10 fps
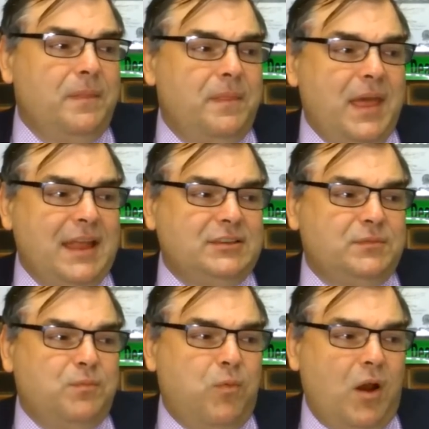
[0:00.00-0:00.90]
That's
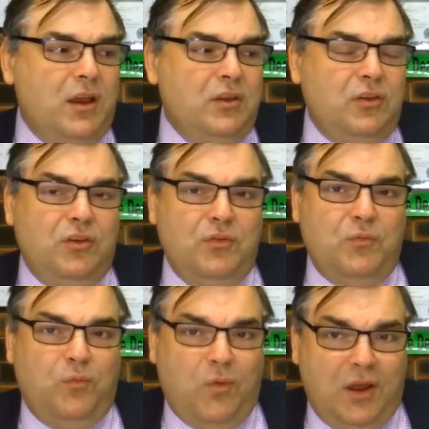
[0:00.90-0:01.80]
what
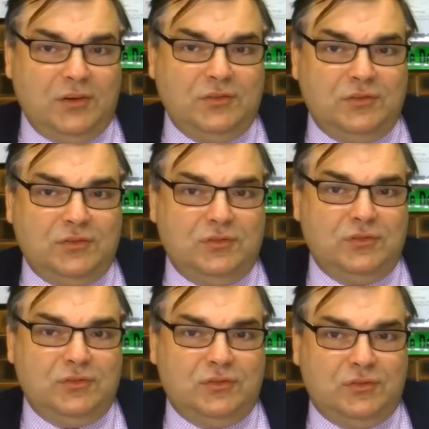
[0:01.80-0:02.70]
you want
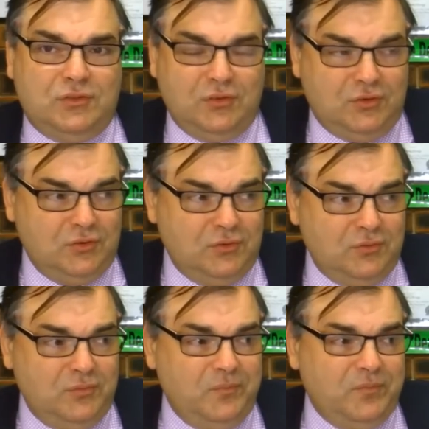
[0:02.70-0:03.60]
to do.